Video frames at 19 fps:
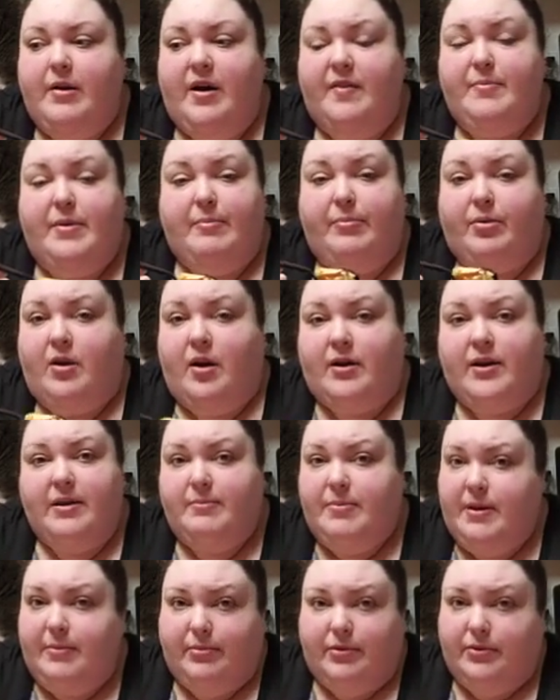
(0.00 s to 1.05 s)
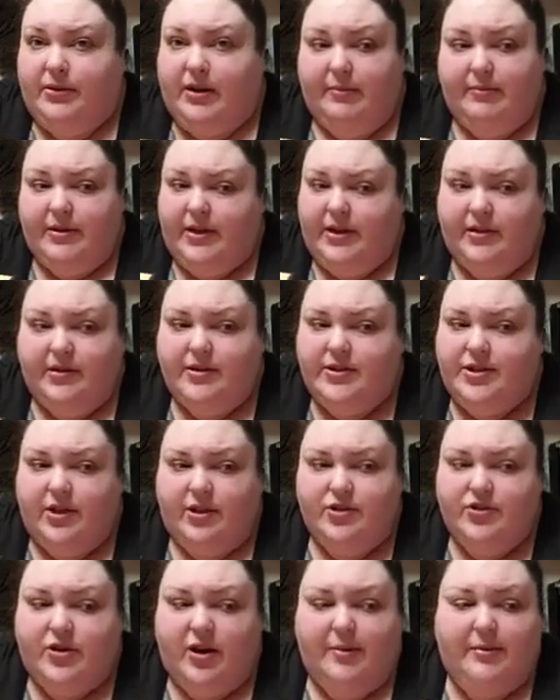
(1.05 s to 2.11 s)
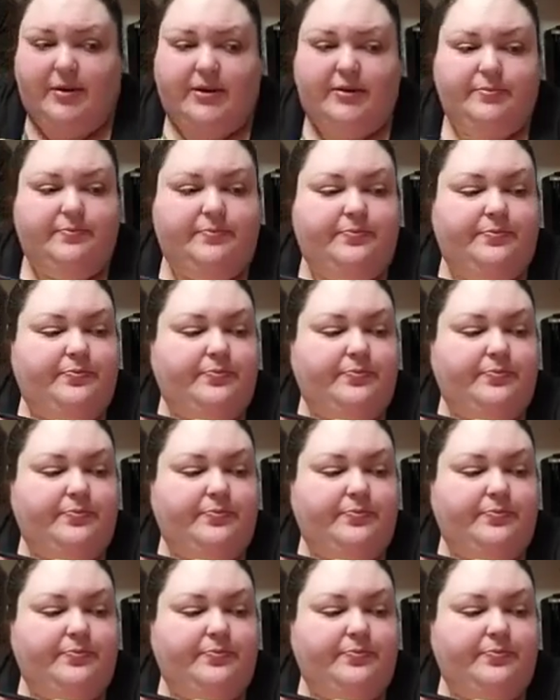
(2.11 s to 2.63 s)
I've been blocking people who come in here to start drama.